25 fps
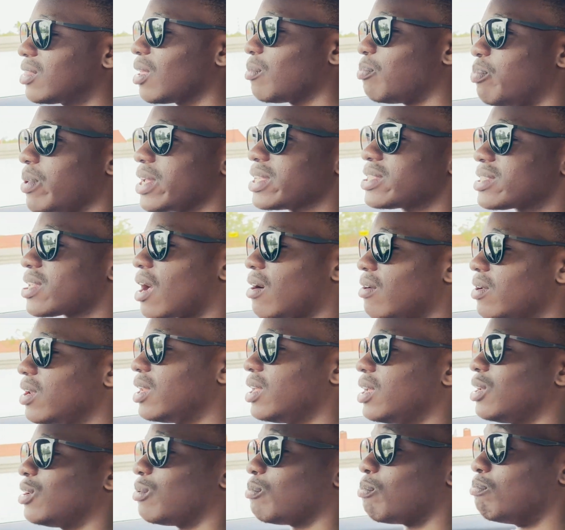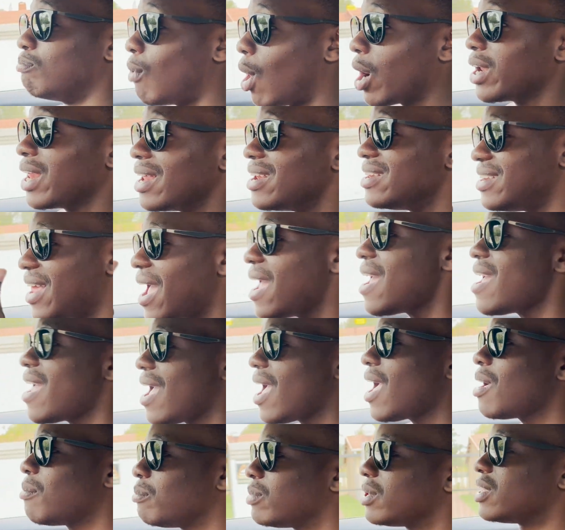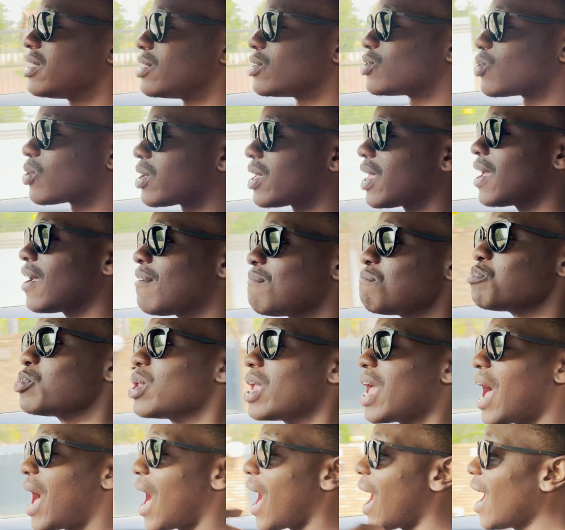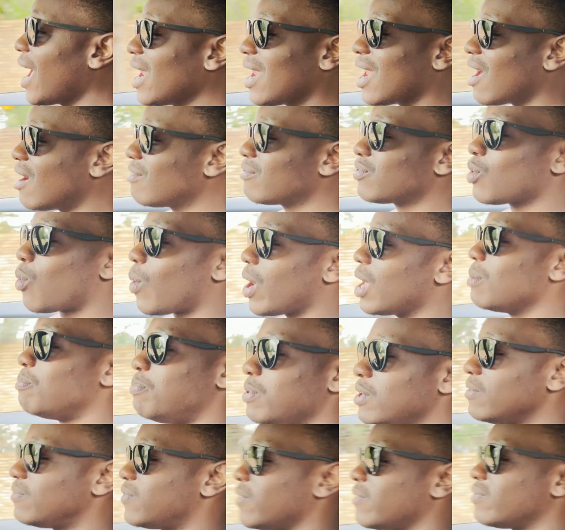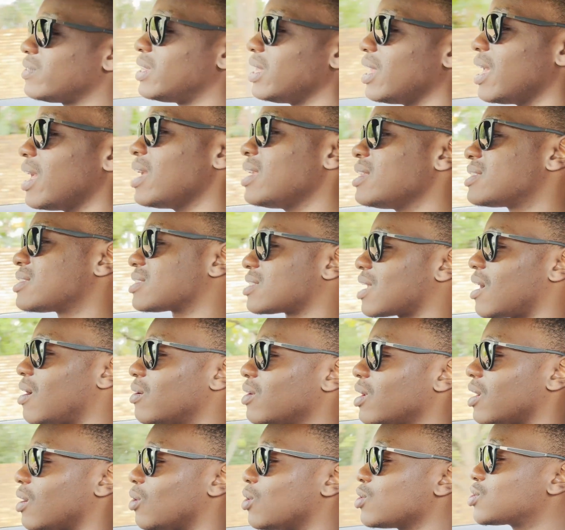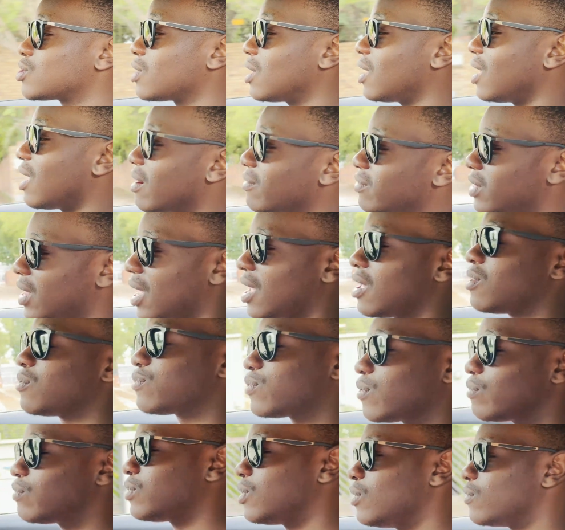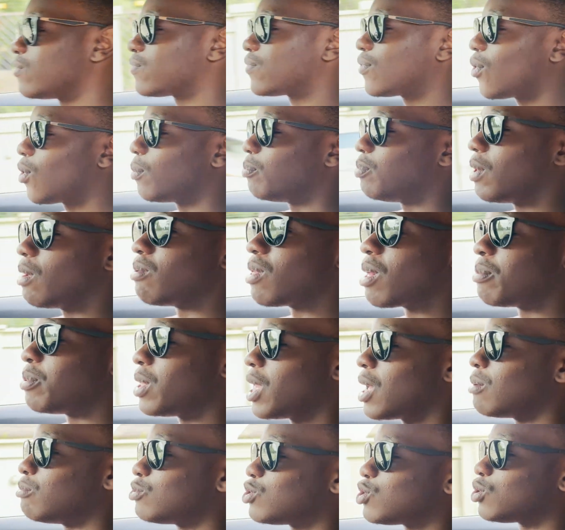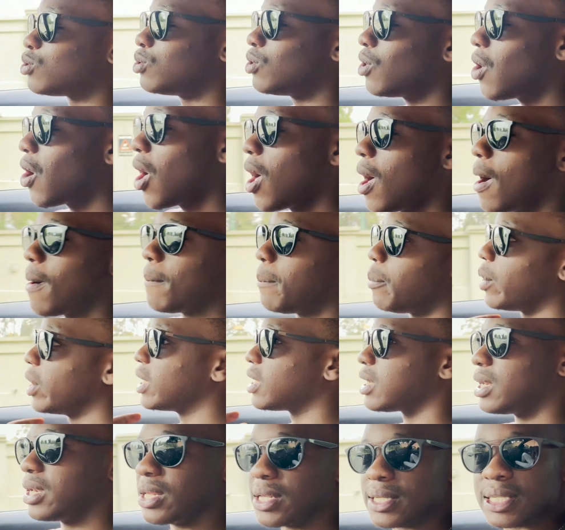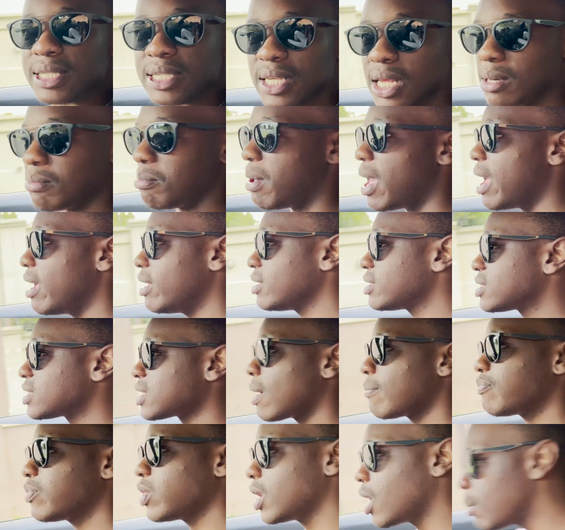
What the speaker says: the best sounding modern day M is, okay? I love the way B58 sound and also love the N54 BMW M2, but listen, man, something